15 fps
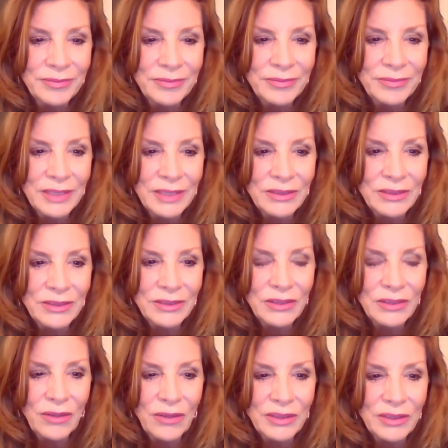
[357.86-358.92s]
And just
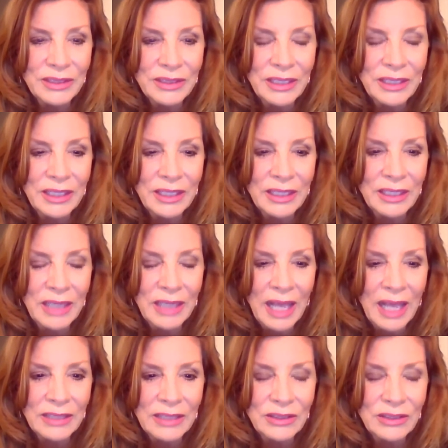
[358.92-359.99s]
noticing
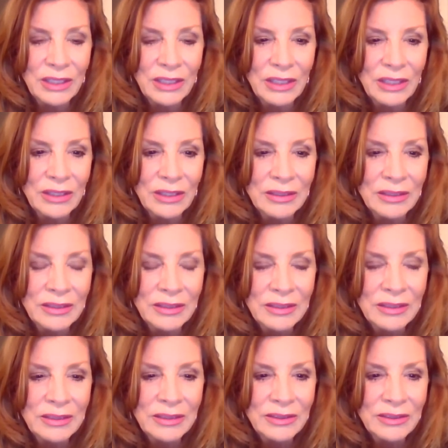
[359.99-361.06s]
last year,
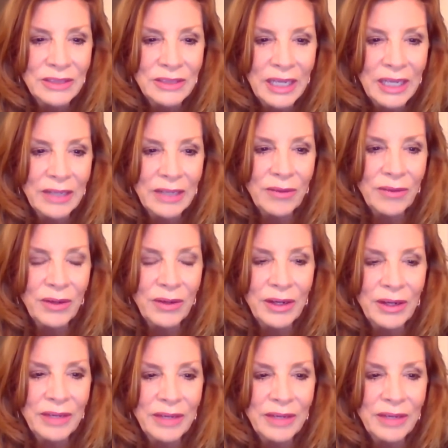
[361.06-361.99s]
January of